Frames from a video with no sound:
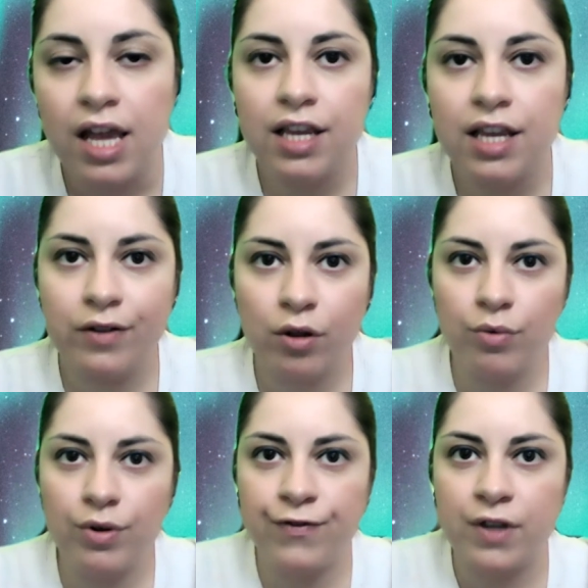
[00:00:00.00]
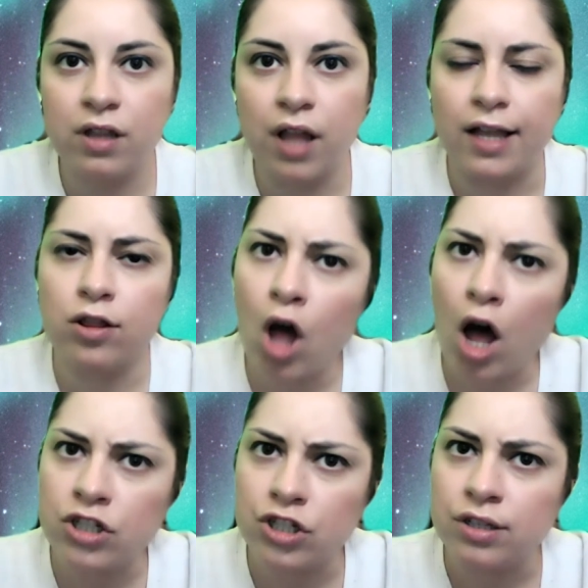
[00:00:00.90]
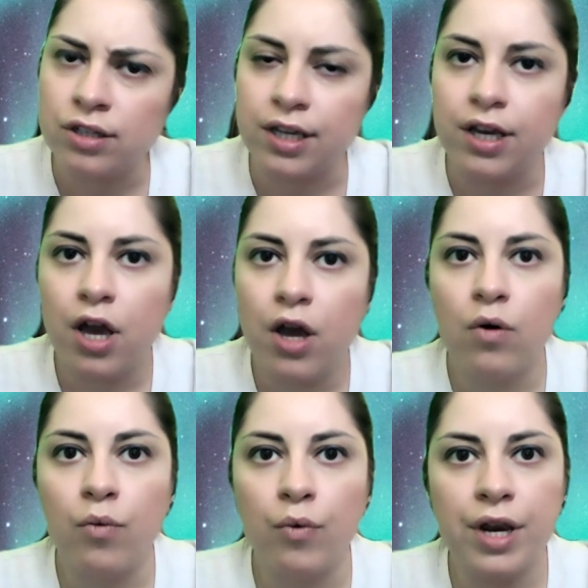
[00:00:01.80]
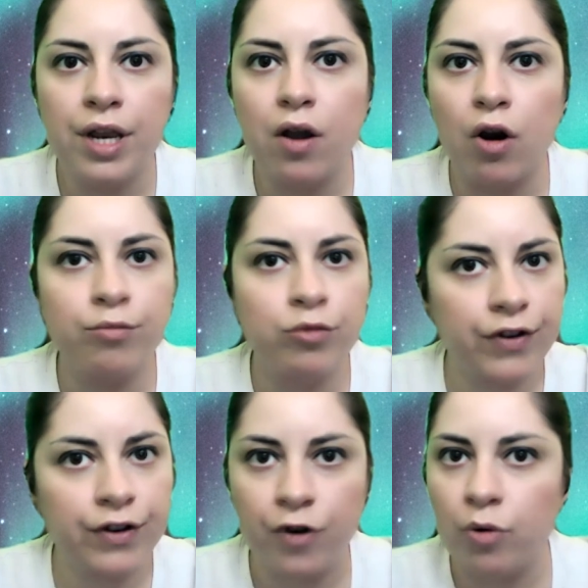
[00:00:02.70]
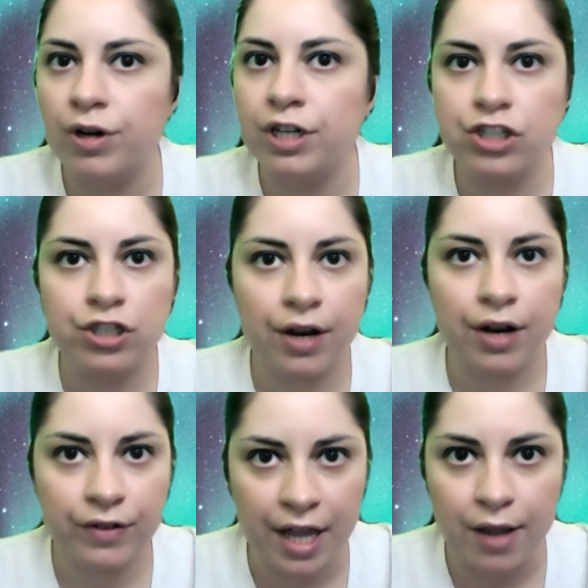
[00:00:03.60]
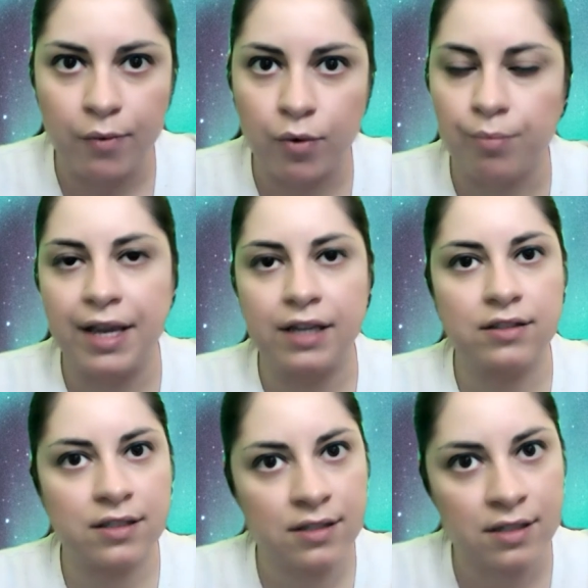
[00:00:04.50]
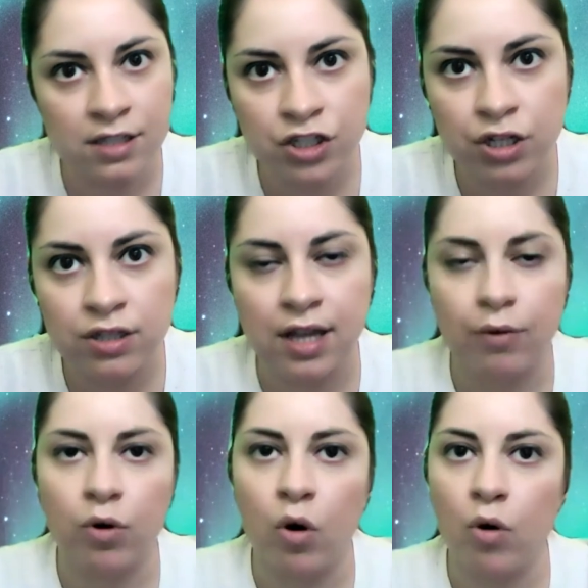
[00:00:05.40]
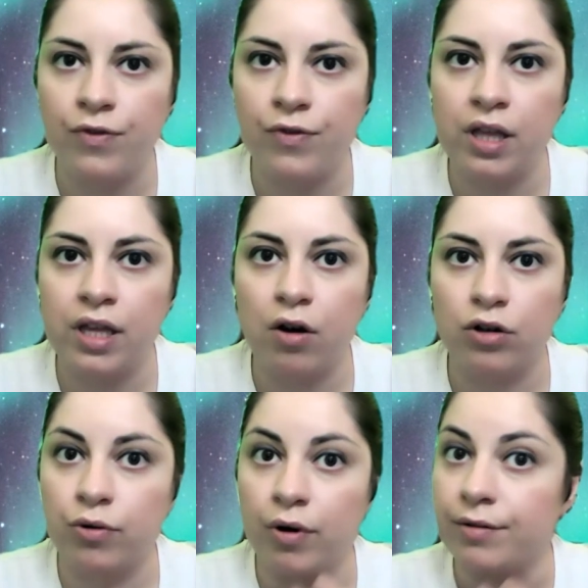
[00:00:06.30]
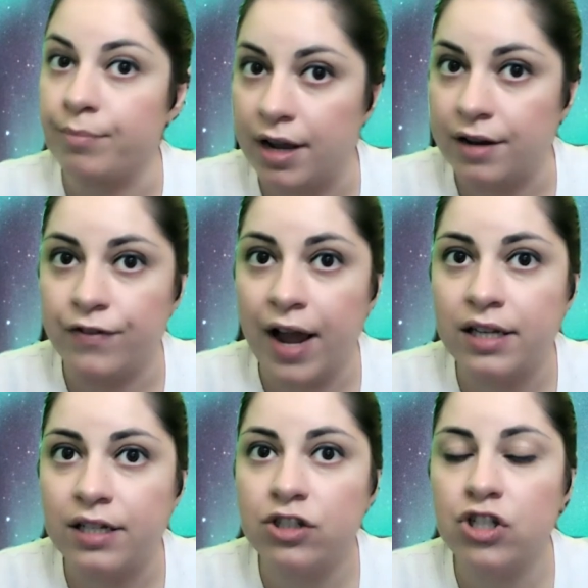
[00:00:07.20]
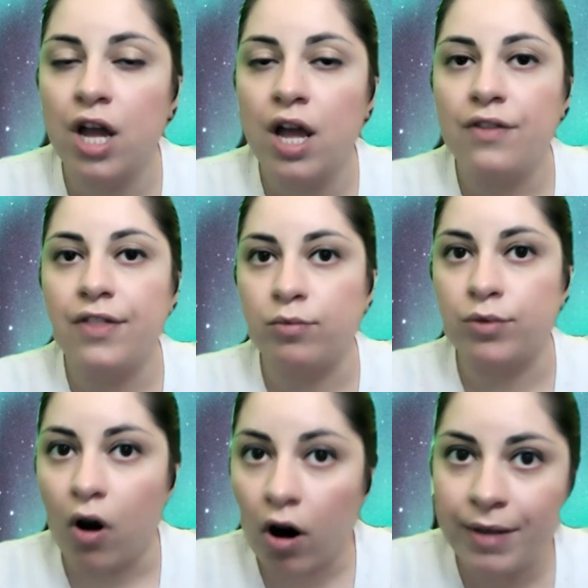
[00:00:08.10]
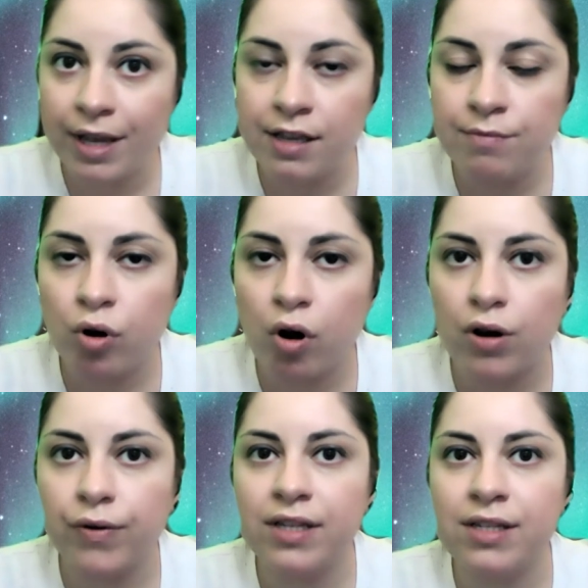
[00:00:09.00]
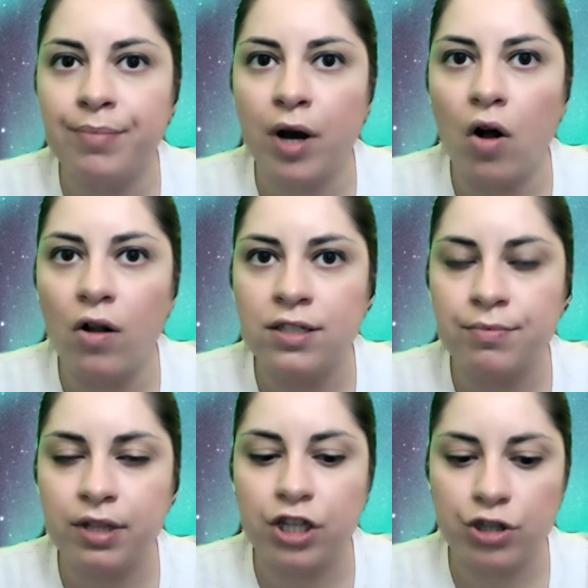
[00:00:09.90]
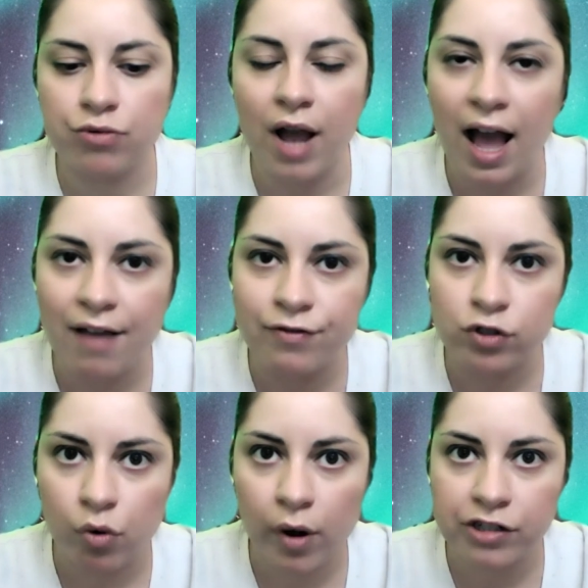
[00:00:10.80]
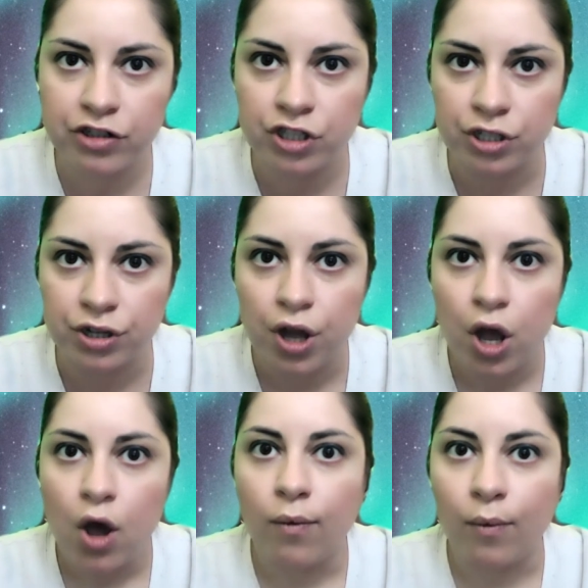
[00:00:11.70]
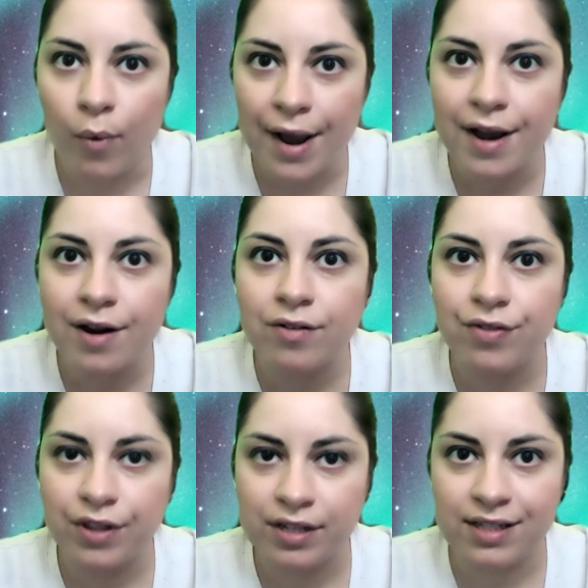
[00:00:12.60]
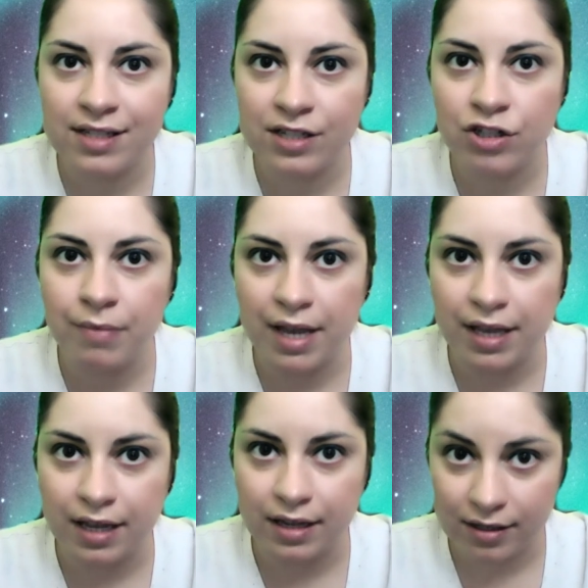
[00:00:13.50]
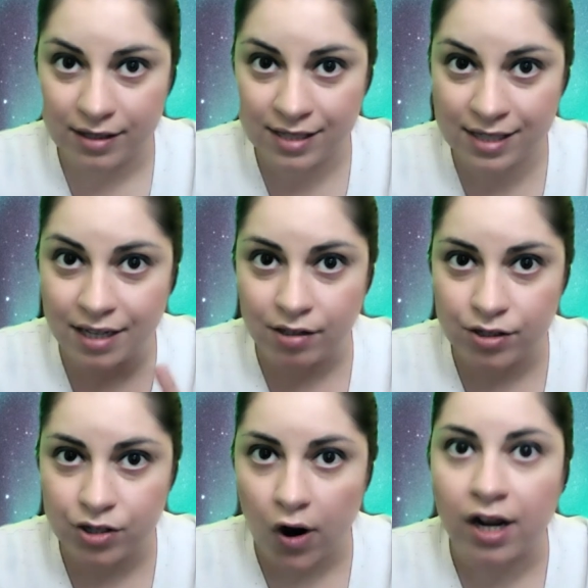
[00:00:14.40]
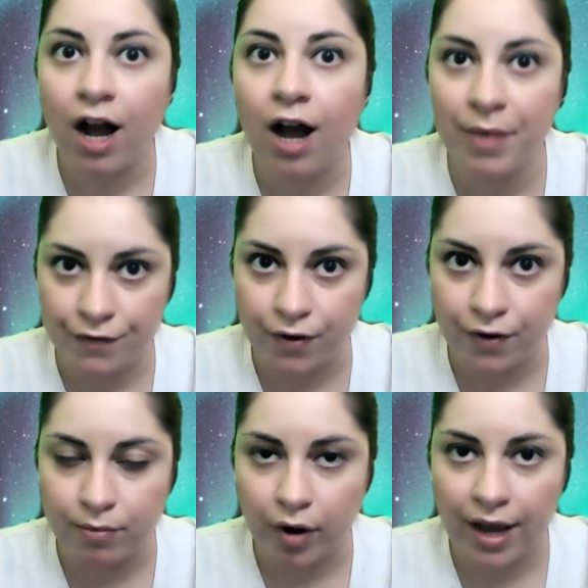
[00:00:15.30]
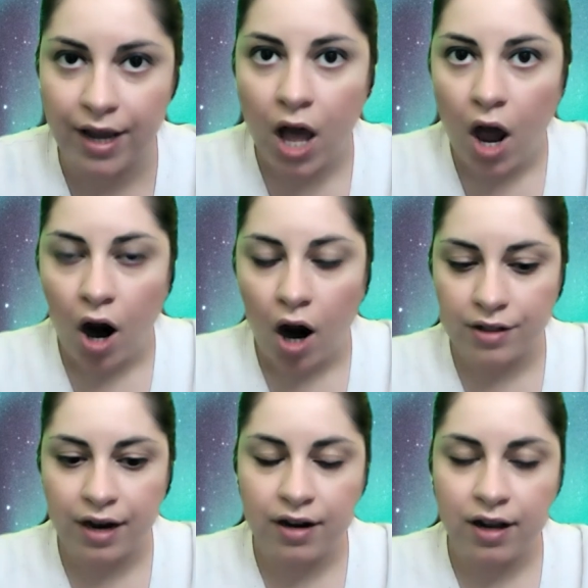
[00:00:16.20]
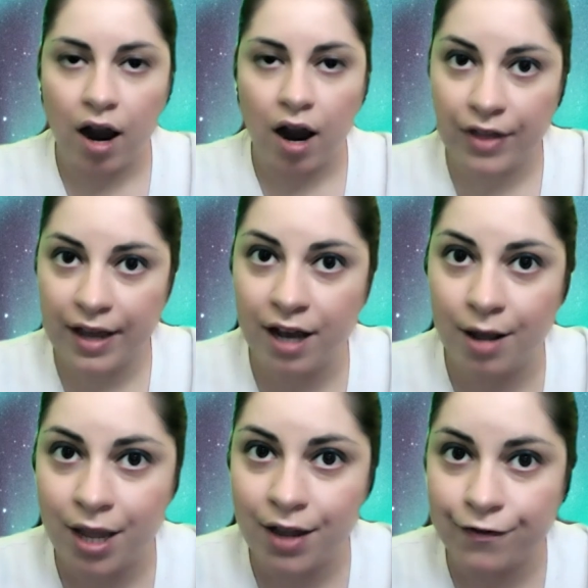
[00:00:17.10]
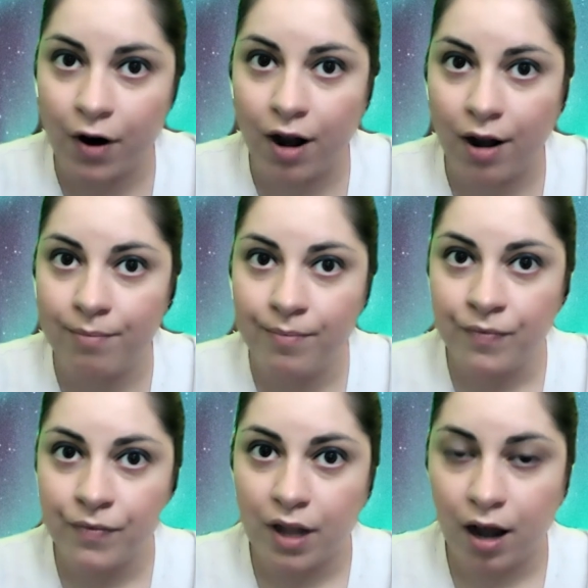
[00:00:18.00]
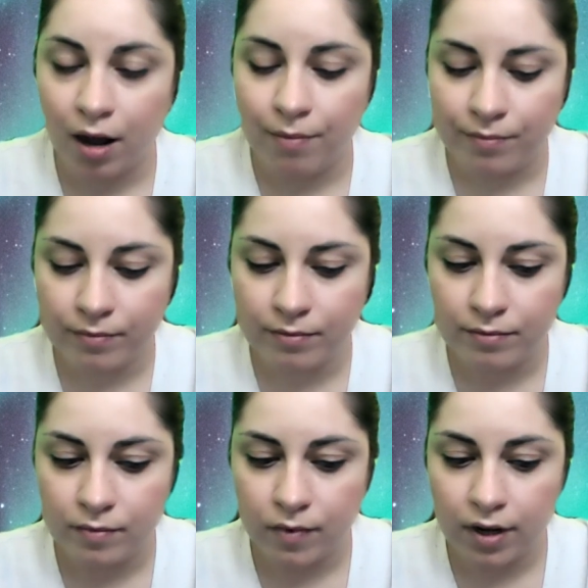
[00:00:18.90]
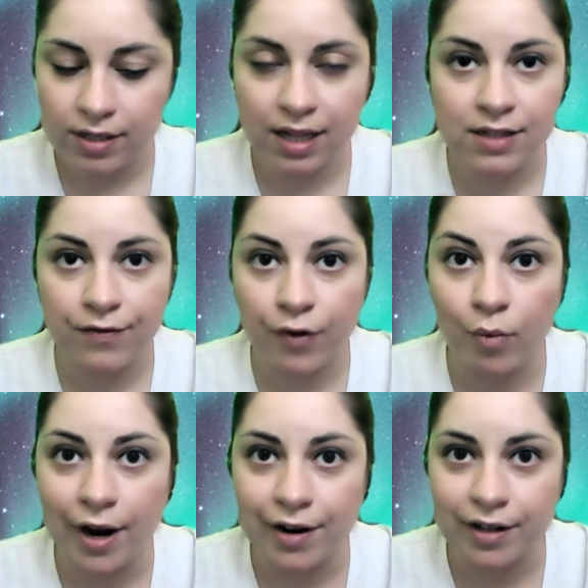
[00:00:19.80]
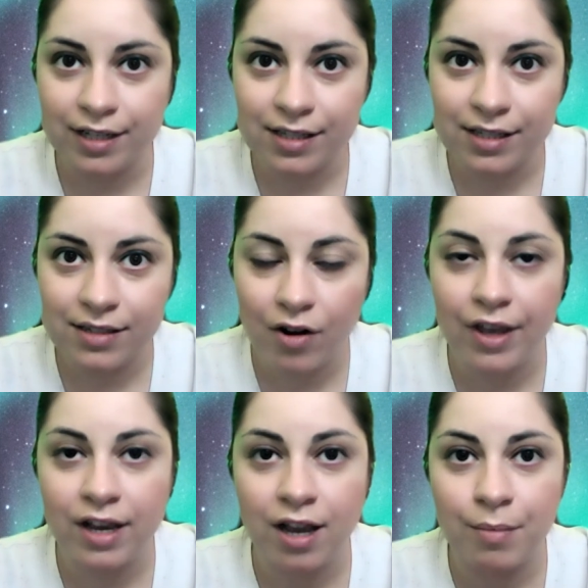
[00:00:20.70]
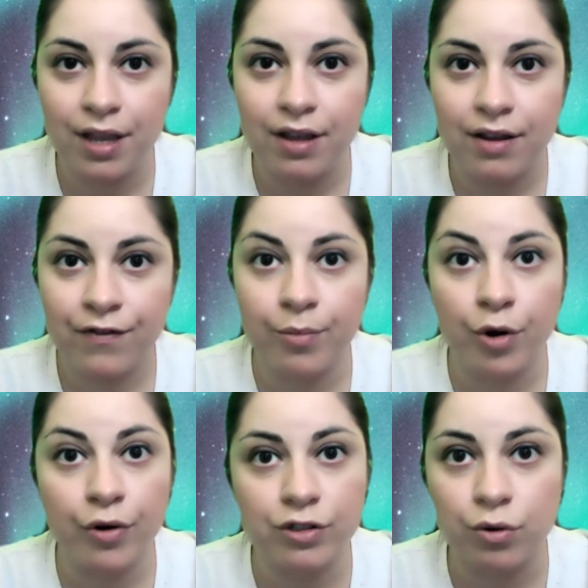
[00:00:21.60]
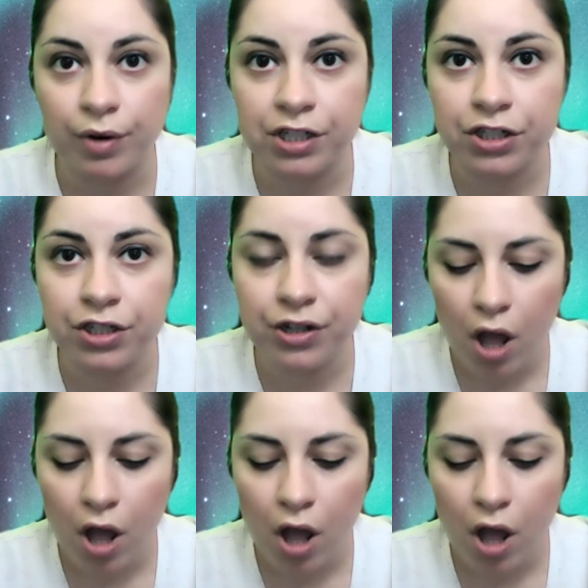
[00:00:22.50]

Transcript: Even though we feel like logically we are moving forward each and every day, we're making these decisions that were hopefully are to our advantage, that we are making progress, but ultimately you have to question where this decision making skills are coming from, right? Are they coming from a sense of awareness? Are they coming from your intuition?